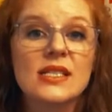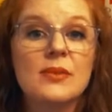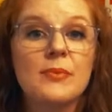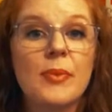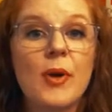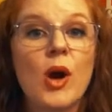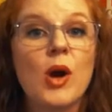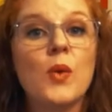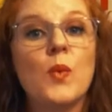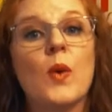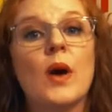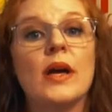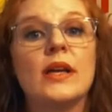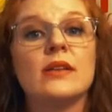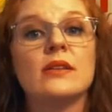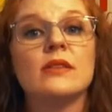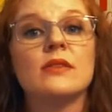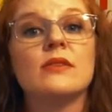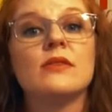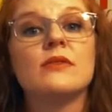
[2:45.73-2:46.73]
in part
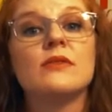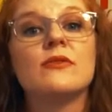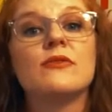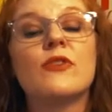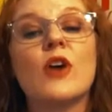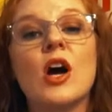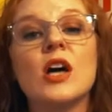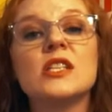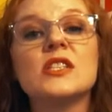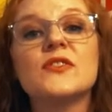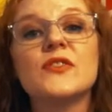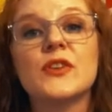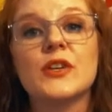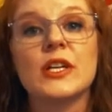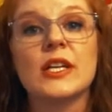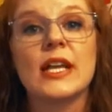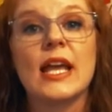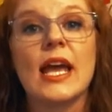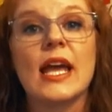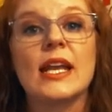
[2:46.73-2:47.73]
1, Franz
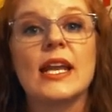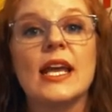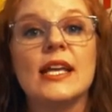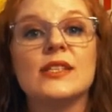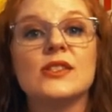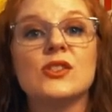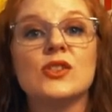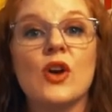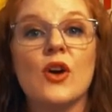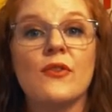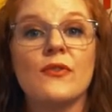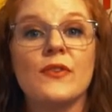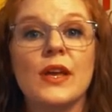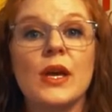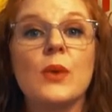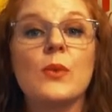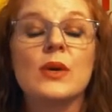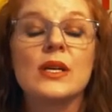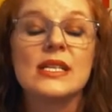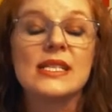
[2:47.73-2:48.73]
Ferdinand and
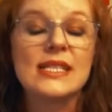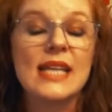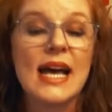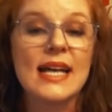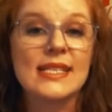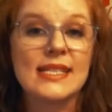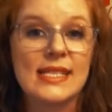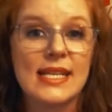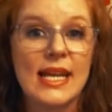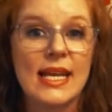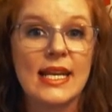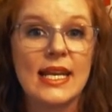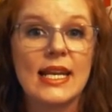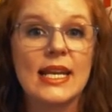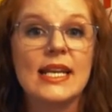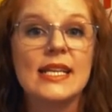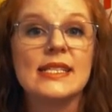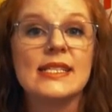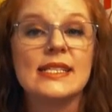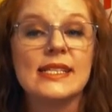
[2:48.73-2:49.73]
Sophie were assassinated
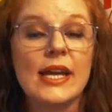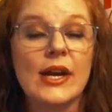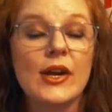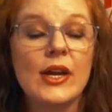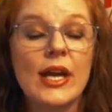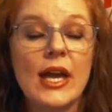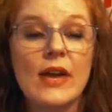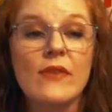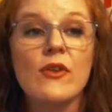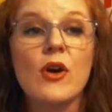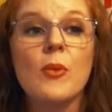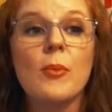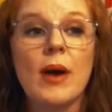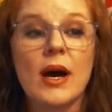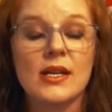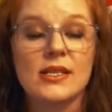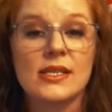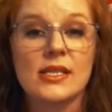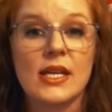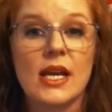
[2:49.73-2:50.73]
in Sarajevo,
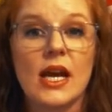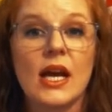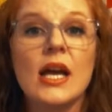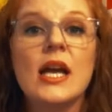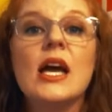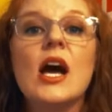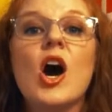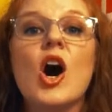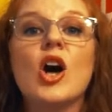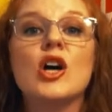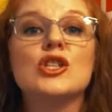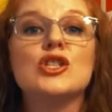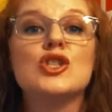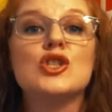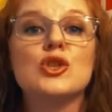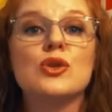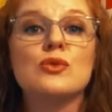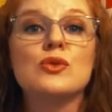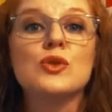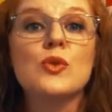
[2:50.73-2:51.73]
Bosnia on
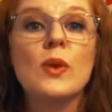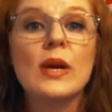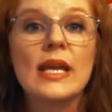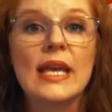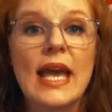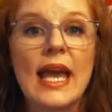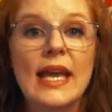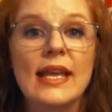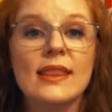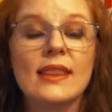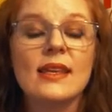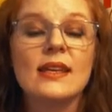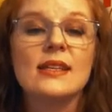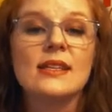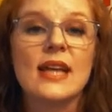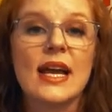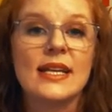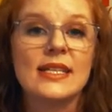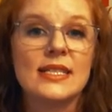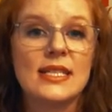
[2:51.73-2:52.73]
June 28,
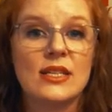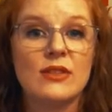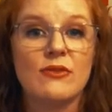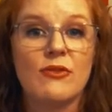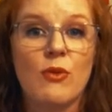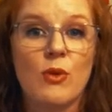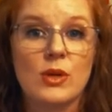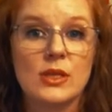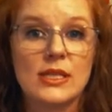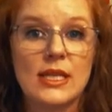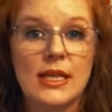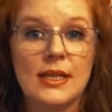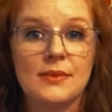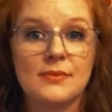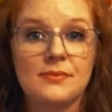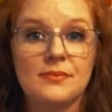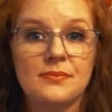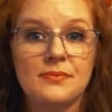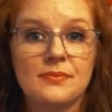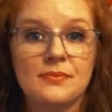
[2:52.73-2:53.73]

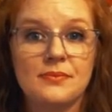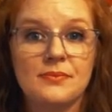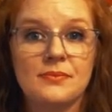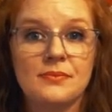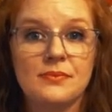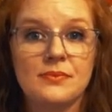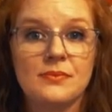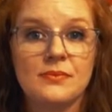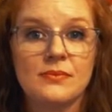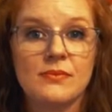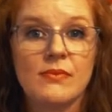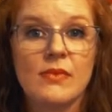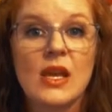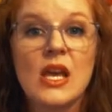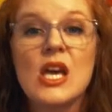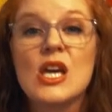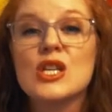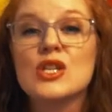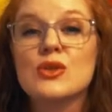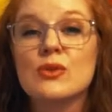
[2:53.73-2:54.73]
1914.
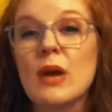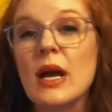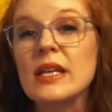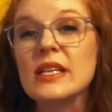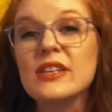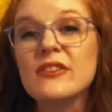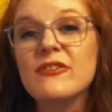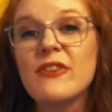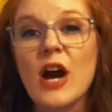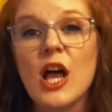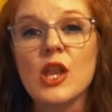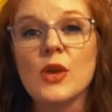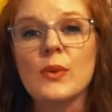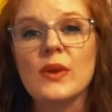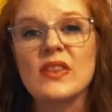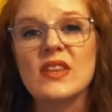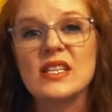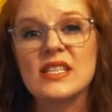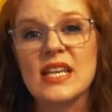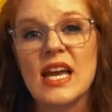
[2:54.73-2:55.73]
Directly
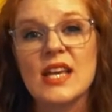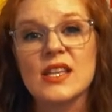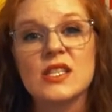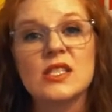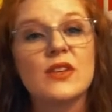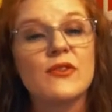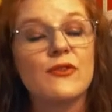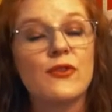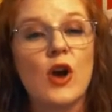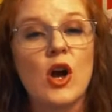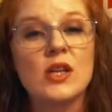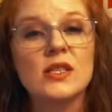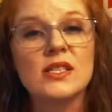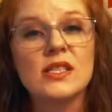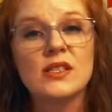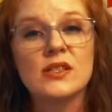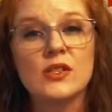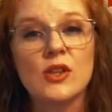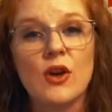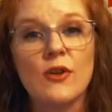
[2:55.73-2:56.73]
following the deaths of Franz
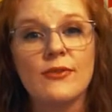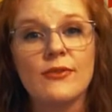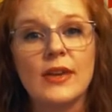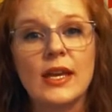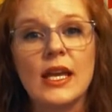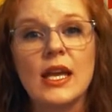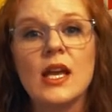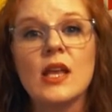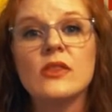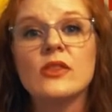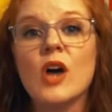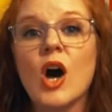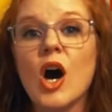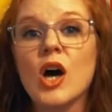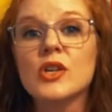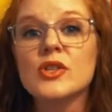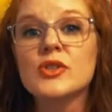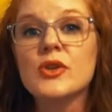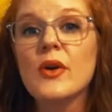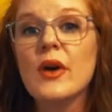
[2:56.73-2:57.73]
and Sophie, the
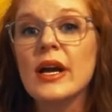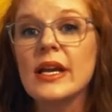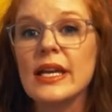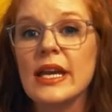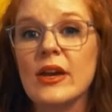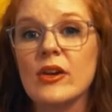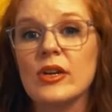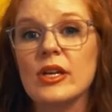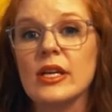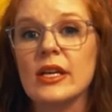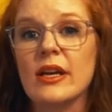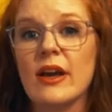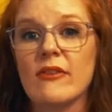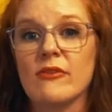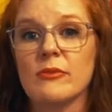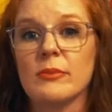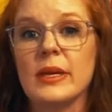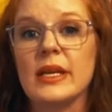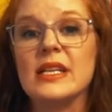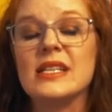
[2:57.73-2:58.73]
Austro-Hungarian
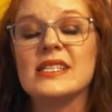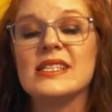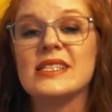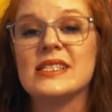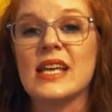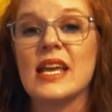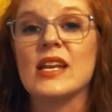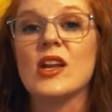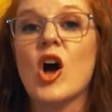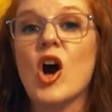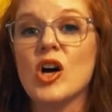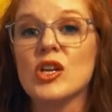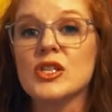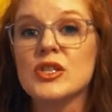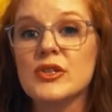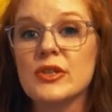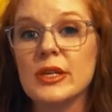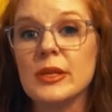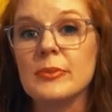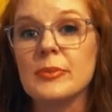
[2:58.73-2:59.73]
government sent
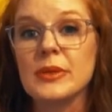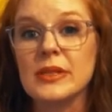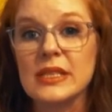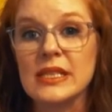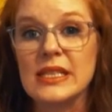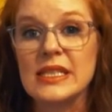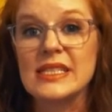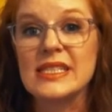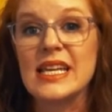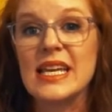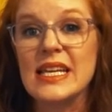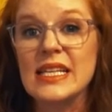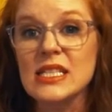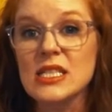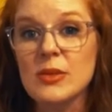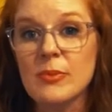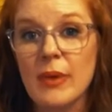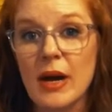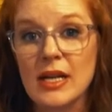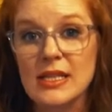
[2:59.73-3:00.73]
Austrian police
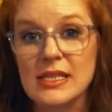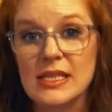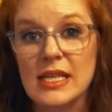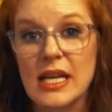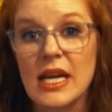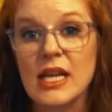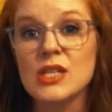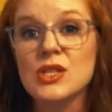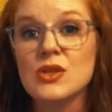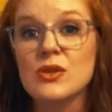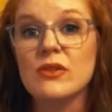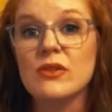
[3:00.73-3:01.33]
into Bosnia to